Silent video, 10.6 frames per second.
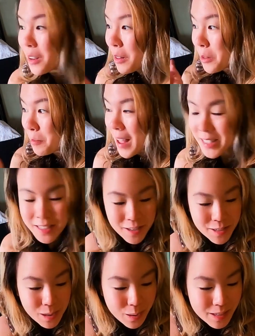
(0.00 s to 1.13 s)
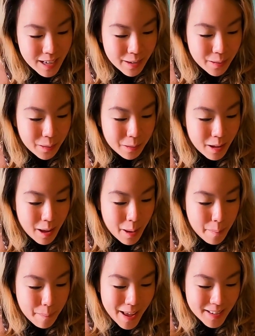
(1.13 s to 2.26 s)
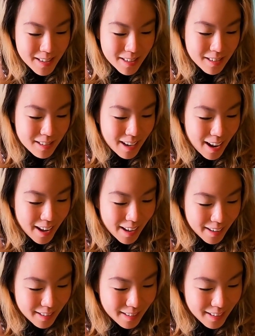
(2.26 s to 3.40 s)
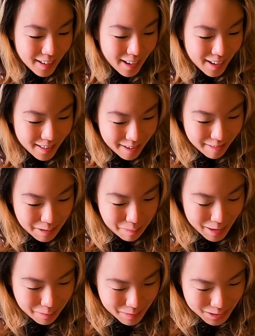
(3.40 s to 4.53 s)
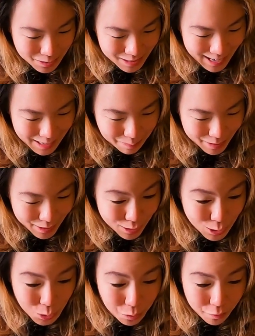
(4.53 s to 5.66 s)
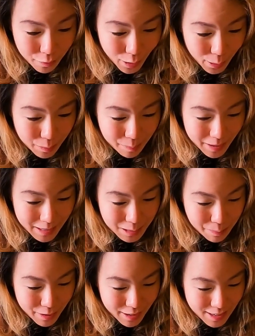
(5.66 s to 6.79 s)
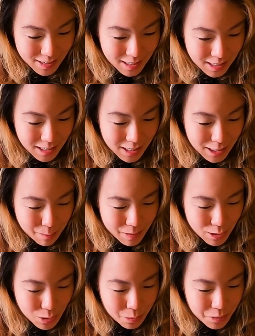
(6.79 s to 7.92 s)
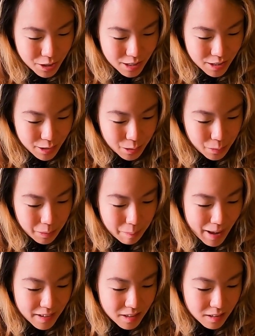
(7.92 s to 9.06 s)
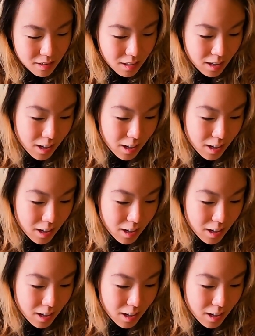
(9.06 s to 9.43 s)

So all the plants that you saw outside are all basil, and they really make me so excited because so far with my experience, it's just been so much easier growing basil.